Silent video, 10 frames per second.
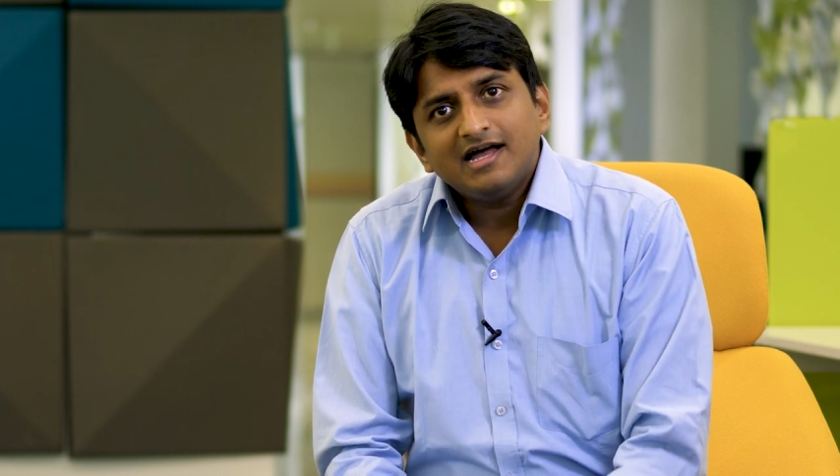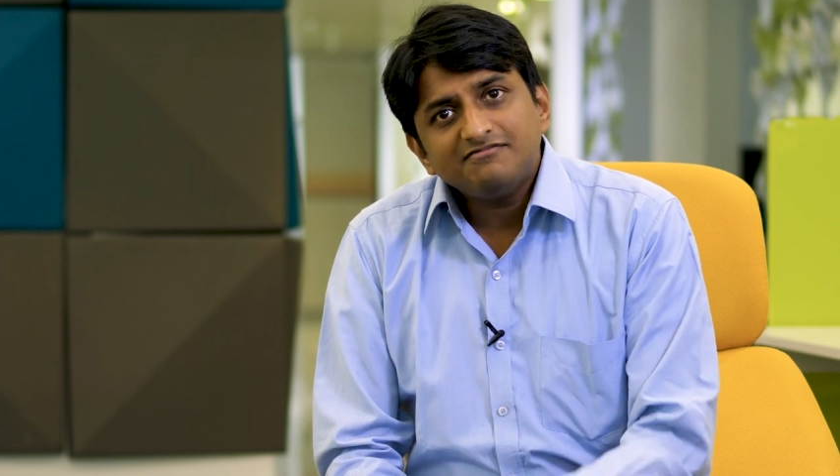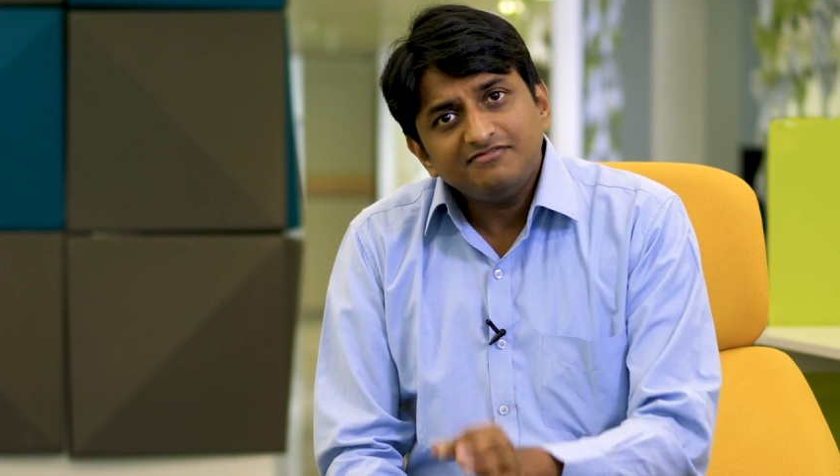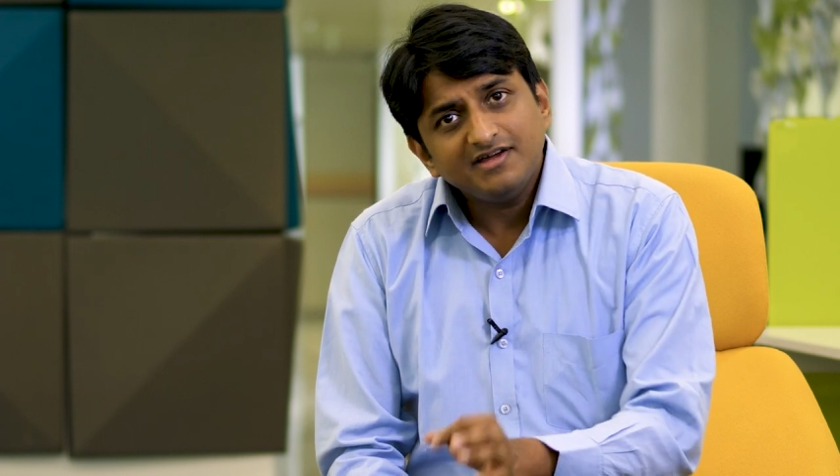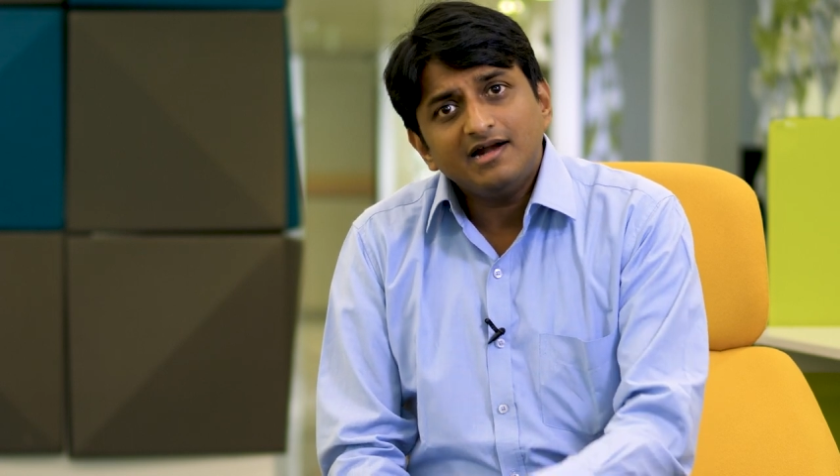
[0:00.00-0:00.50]

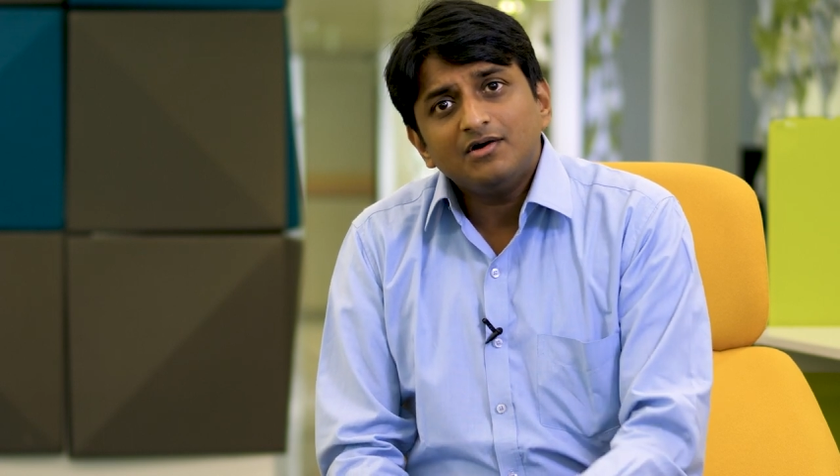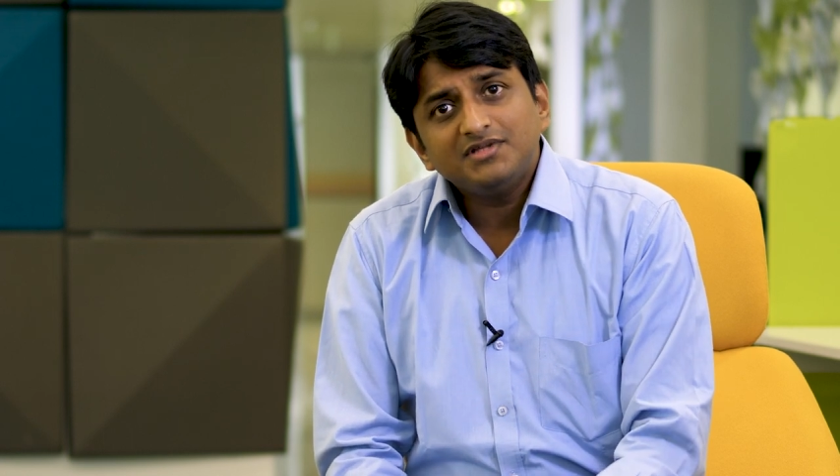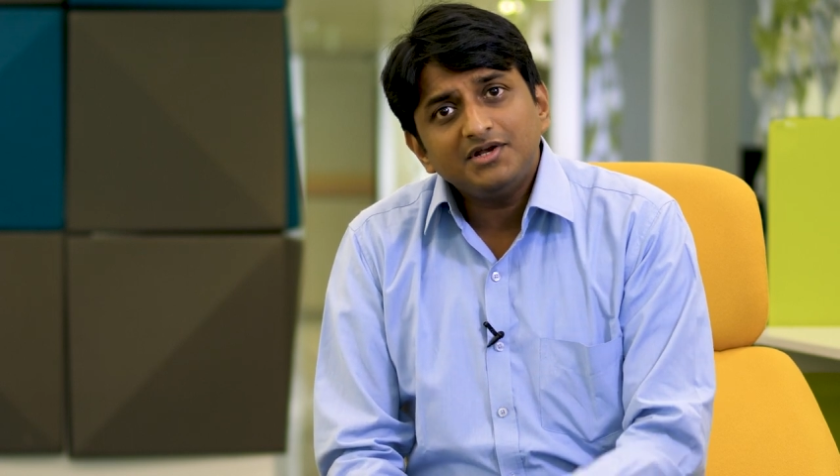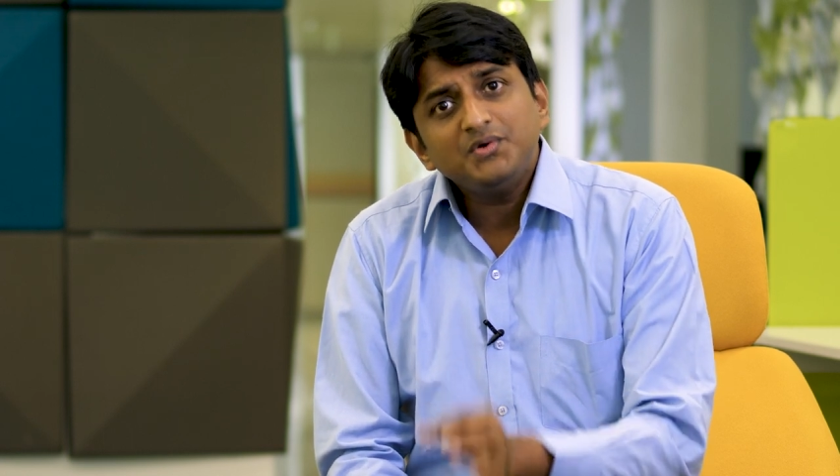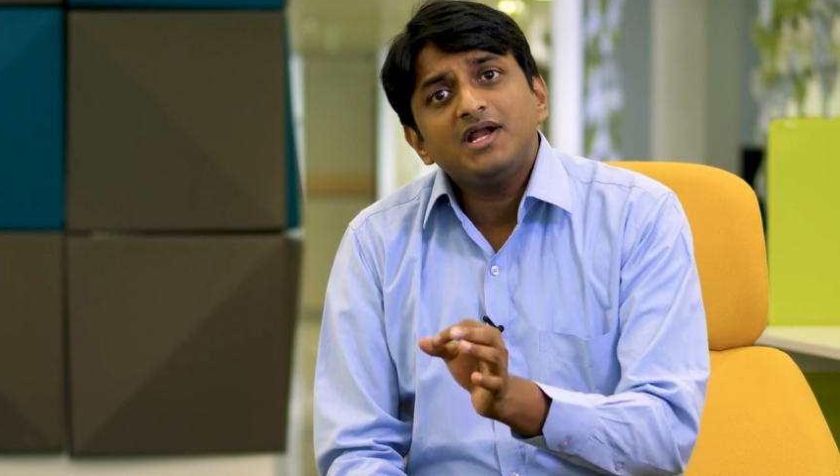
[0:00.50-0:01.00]
have figured
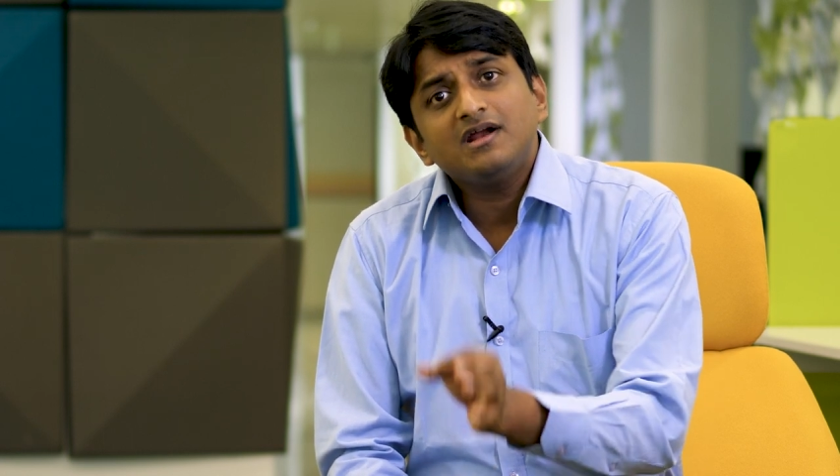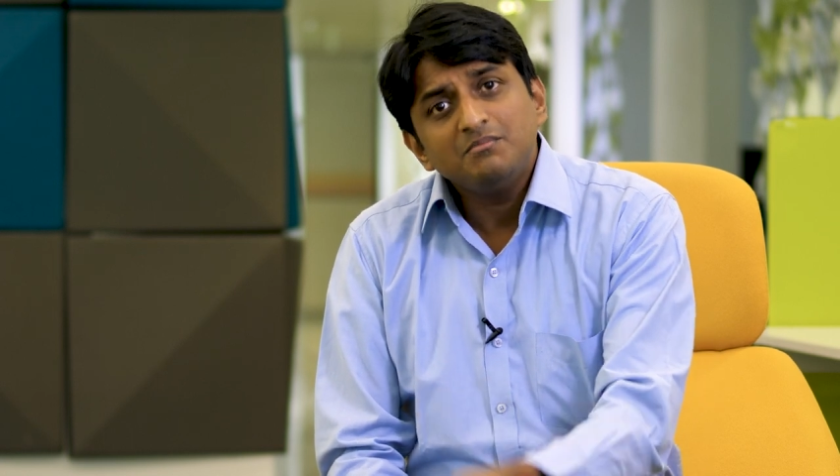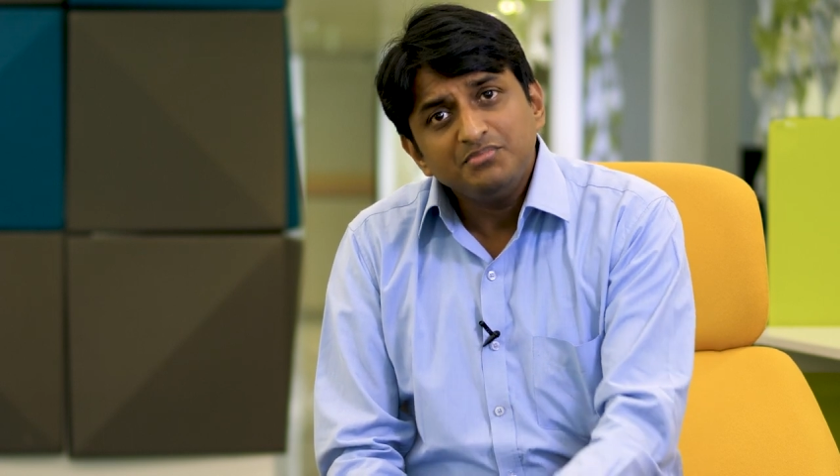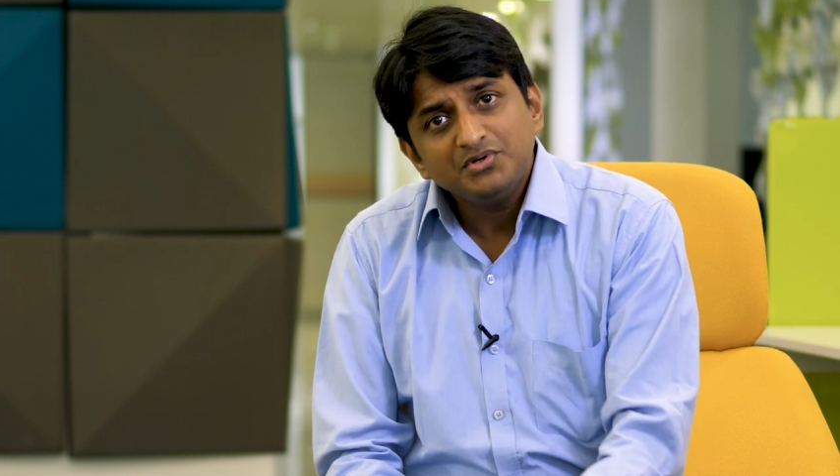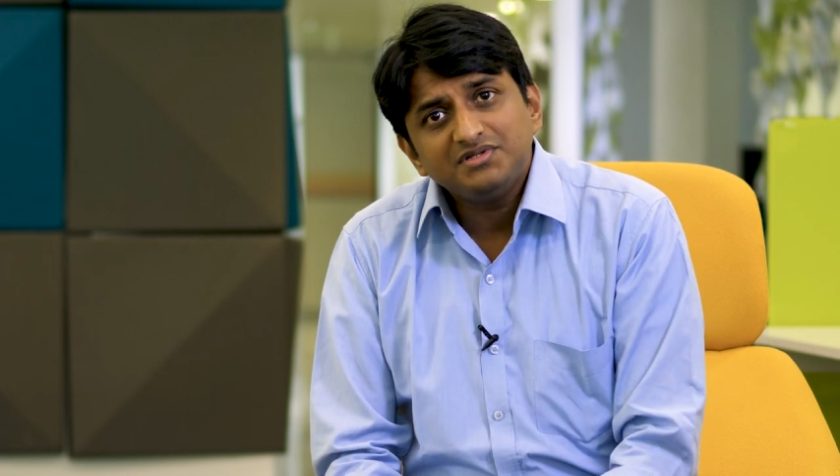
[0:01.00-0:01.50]
out that you can
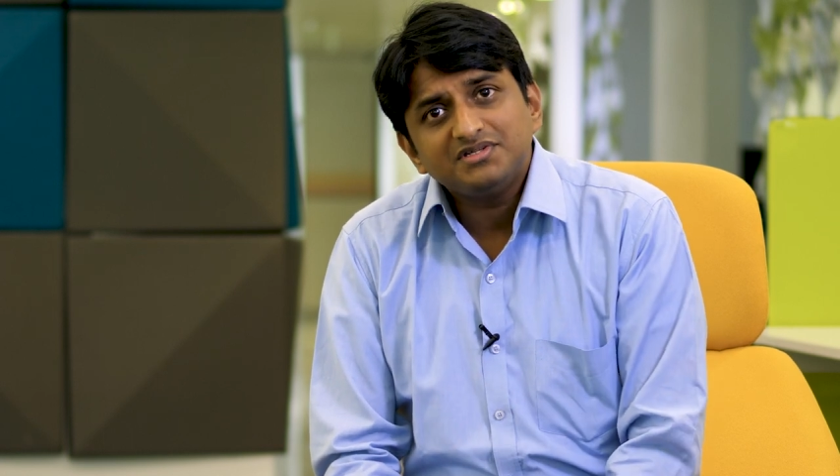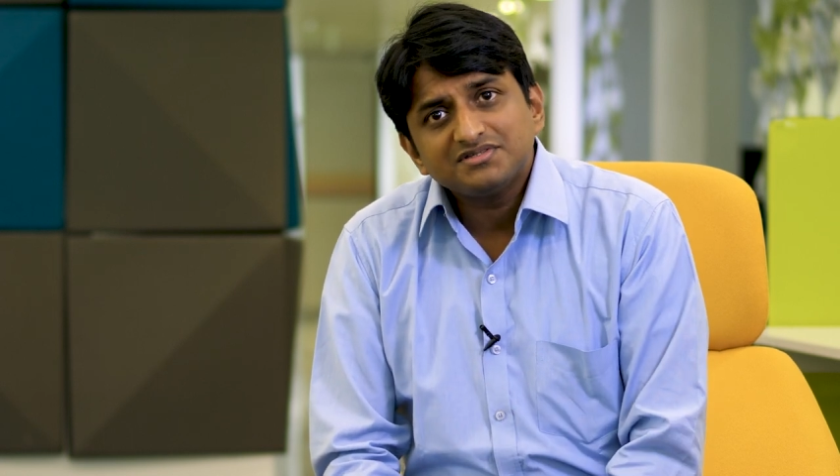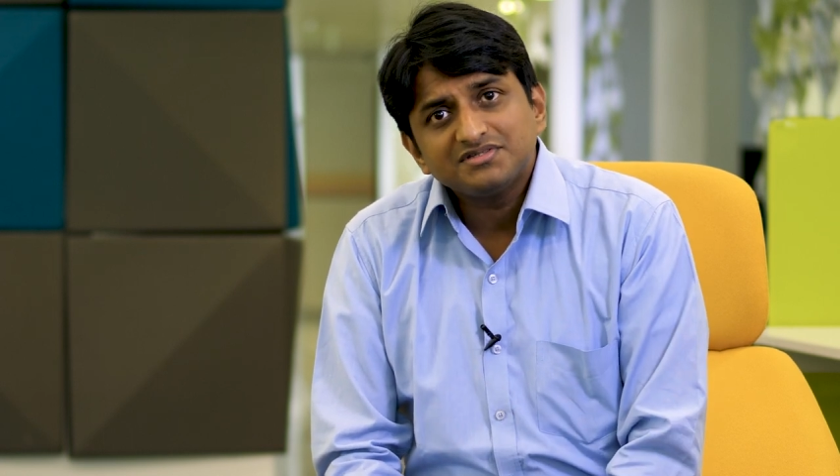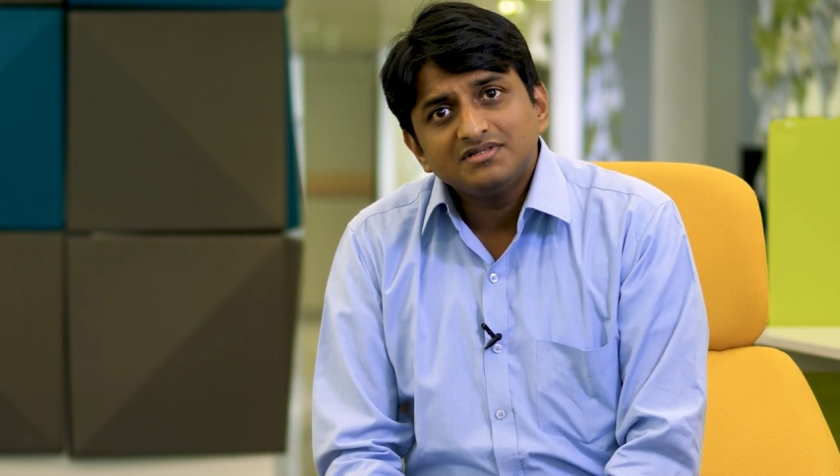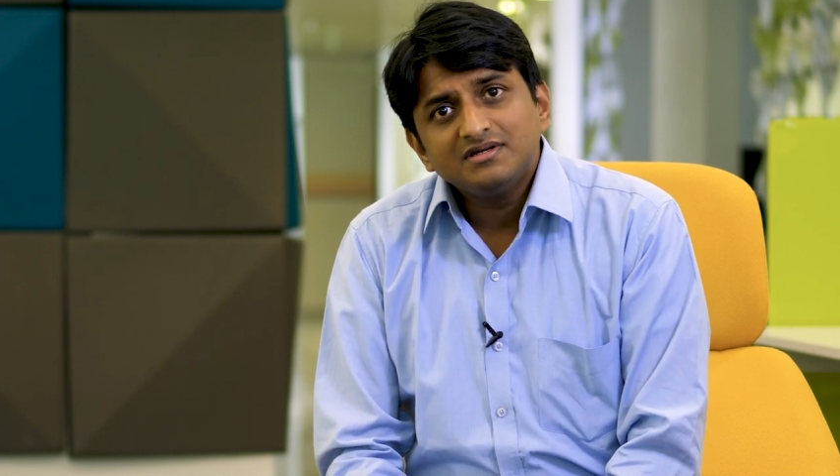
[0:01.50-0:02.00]
compute
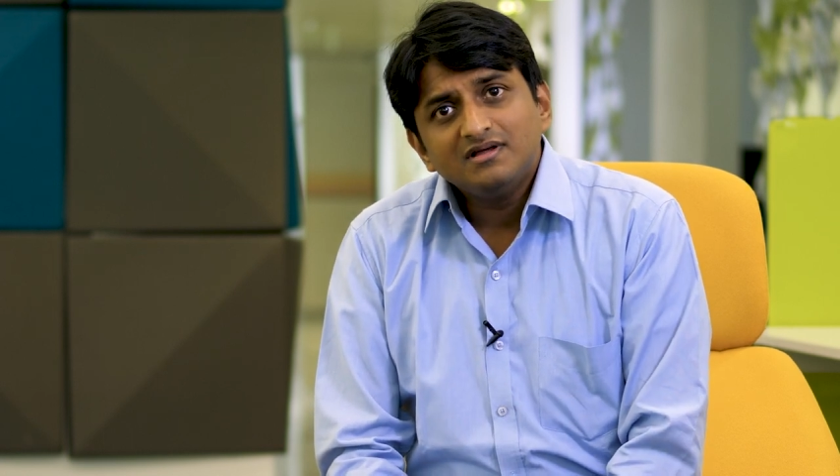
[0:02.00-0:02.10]
this.